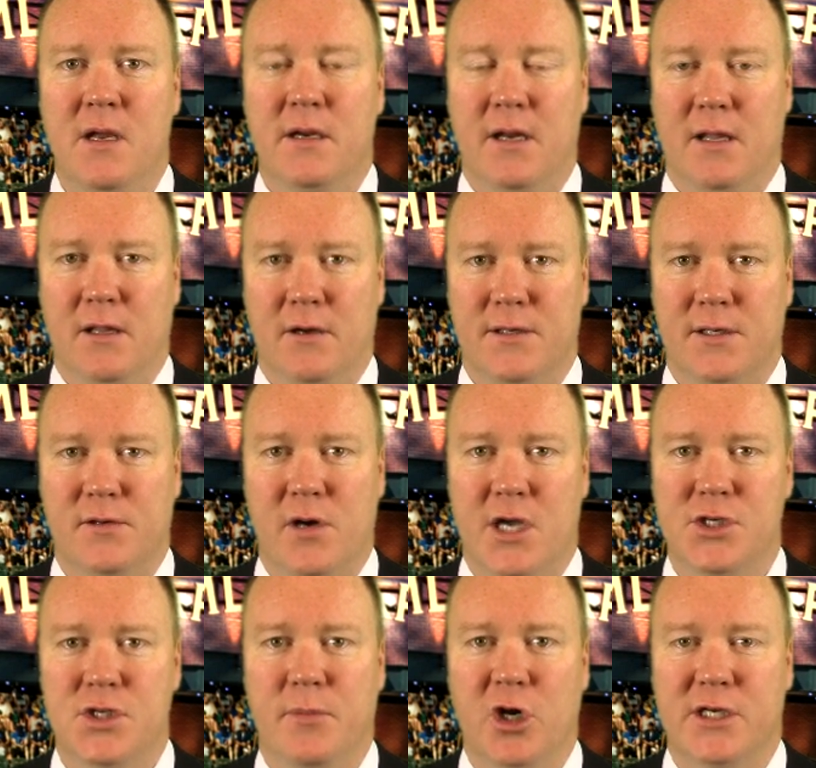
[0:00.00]
I look to
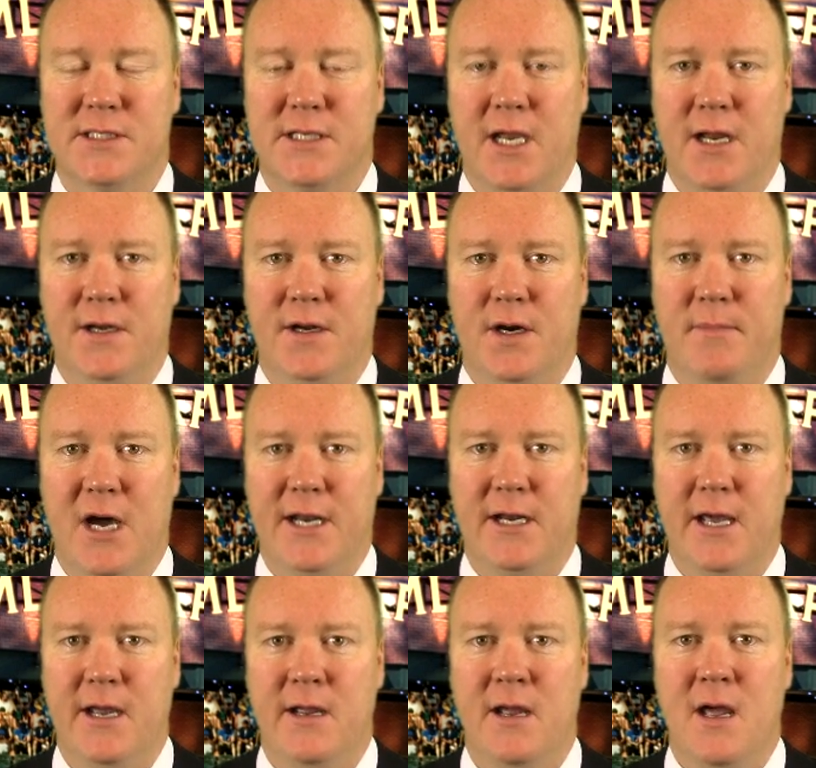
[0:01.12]
crush the books again here
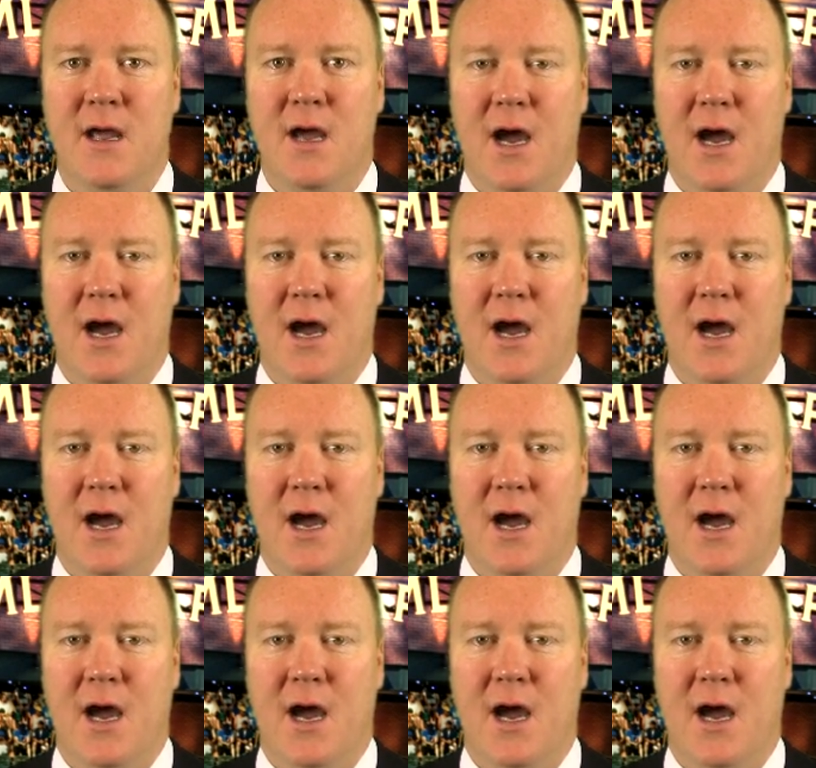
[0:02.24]
Monday.